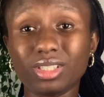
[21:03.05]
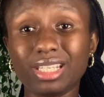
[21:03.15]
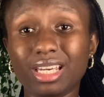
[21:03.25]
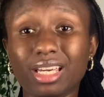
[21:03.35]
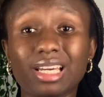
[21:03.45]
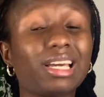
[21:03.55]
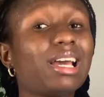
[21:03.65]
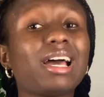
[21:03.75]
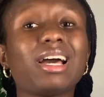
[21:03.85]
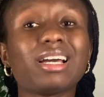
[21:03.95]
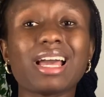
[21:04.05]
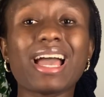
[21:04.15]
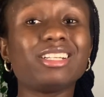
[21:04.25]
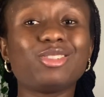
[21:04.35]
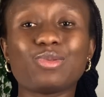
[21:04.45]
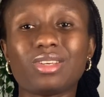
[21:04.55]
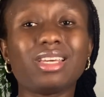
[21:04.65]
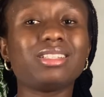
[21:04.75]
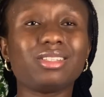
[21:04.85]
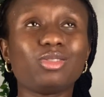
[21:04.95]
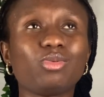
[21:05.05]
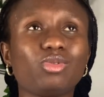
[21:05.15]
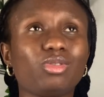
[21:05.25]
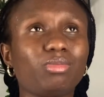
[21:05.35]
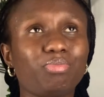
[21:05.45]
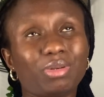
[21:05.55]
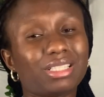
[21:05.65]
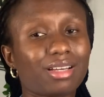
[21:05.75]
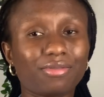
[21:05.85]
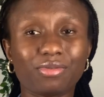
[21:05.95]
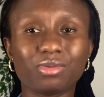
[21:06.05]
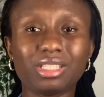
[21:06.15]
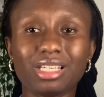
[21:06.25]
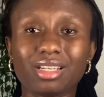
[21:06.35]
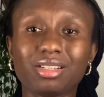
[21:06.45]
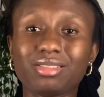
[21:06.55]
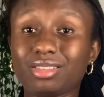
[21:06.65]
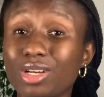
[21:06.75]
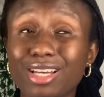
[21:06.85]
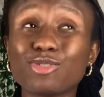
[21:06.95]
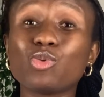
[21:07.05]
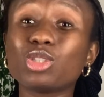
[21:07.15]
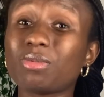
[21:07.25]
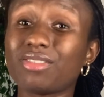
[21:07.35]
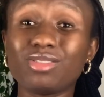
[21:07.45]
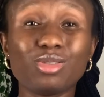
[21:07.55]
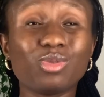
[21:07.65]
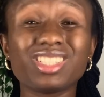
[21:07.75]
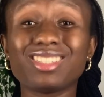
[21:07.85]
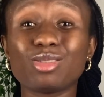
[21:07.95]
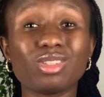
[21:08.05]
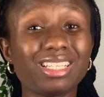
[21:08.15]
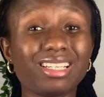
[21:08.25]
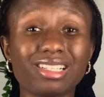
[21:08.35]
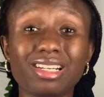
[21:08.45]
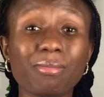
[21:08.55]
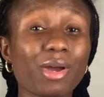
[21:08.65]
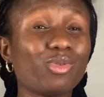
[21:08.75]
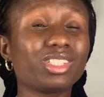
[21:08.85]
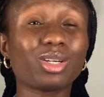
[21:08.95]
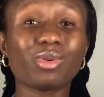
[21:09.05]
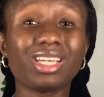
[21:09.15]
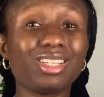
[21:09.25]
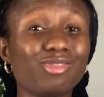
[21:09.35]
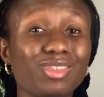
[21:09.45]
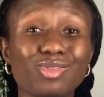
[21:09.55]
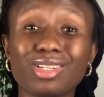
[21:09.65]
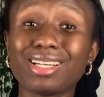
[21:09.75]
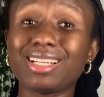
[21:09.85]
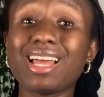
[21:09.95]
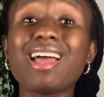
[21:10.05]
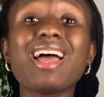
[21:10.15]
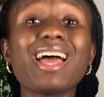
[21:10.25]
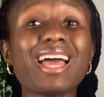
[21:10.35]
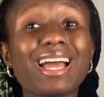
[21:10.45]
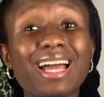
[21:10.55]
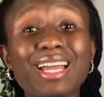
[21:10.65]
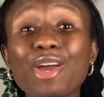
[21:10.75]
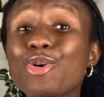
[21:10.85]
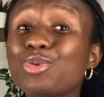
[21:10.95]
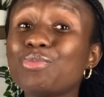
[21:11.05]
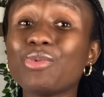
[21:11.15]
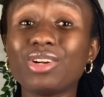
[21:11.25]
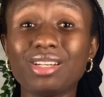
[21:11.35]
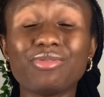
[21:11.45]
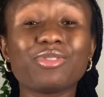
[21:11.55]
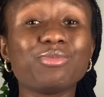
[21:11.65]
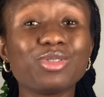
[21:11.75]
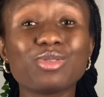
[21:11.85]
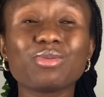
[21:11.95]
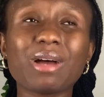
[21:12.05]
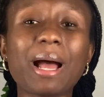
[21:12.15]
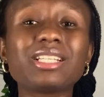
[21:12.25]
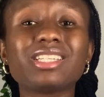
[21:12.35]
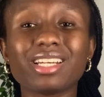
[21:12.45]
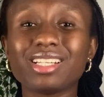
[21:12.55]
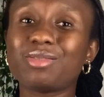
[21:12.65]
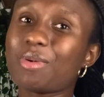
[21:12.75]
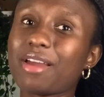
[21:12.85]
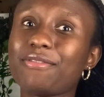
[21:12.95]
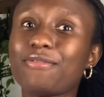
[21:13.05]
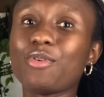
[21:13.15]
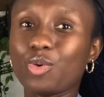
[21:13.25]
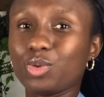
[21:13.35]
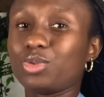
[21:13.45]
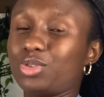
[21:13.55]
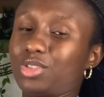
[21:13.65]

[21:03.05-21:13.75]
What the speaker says: Yeah, I need to get a better phone. Yeah, so guys, watch my video, watch it to the end, let my watch hour increase so that I can get good money from YouTube and change my phone.